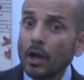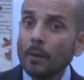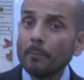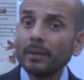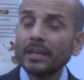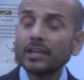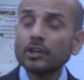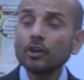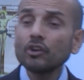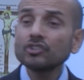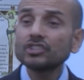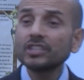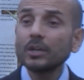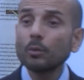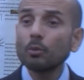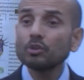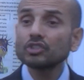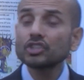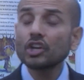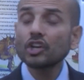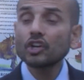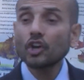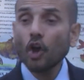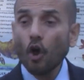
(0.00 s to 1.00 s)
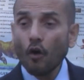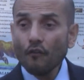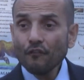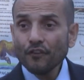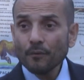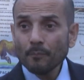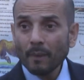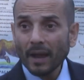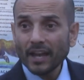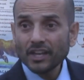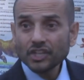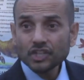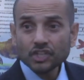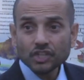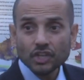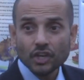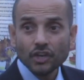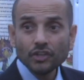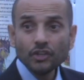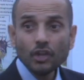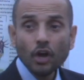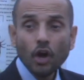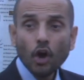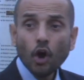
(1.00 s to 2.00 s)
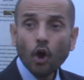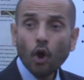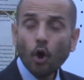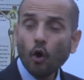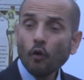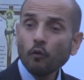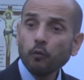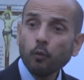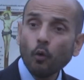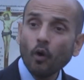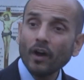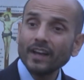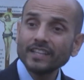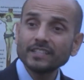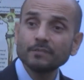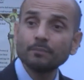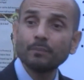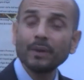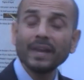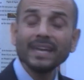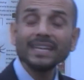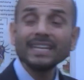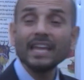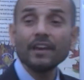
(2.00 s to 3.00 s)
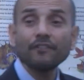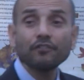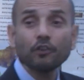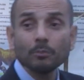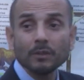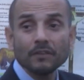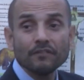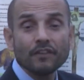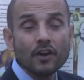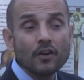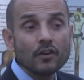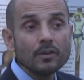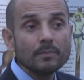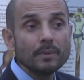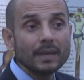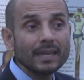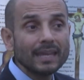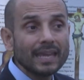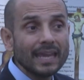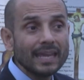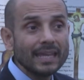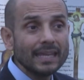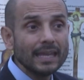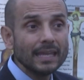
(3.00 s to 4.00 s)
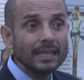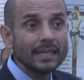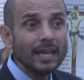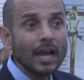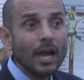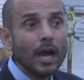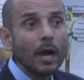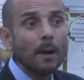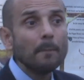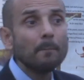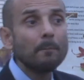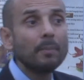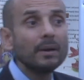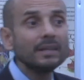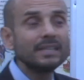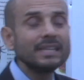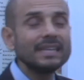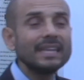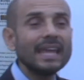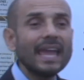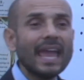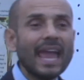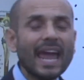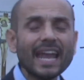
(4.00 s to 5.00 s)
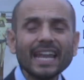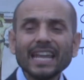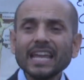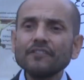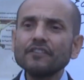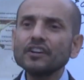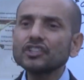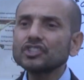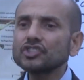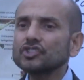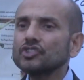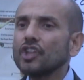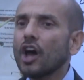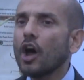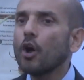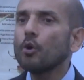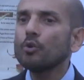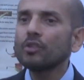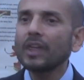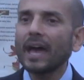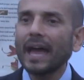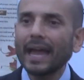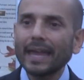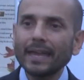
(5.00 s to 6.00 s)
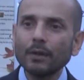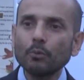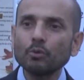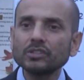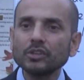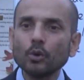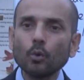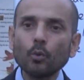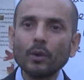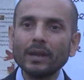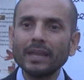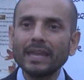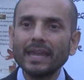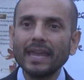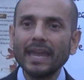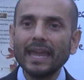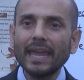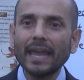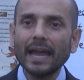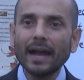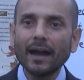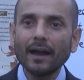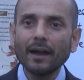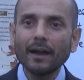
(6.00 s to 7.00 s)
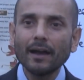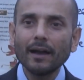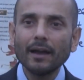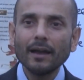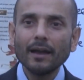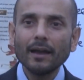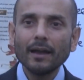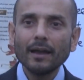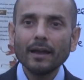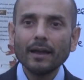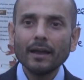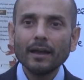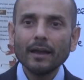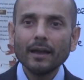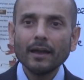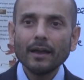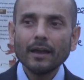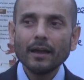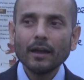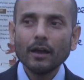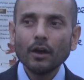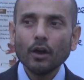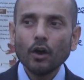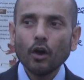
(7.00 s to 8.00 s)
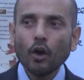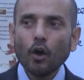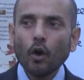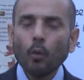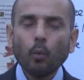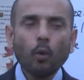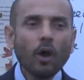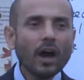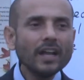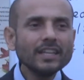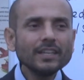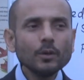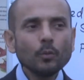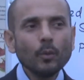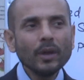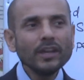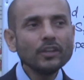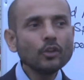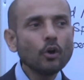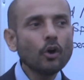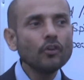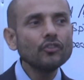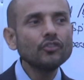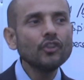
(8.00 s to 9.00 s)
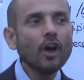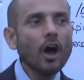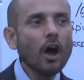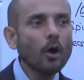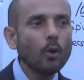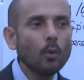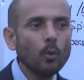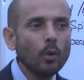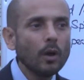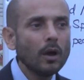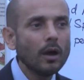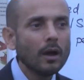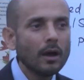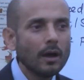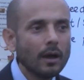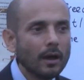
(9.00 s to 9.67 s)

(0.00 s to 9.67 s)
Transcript: because it was a confirmation of what has been here from the very beginning. But did any of us know that it was already here? Why did we not know?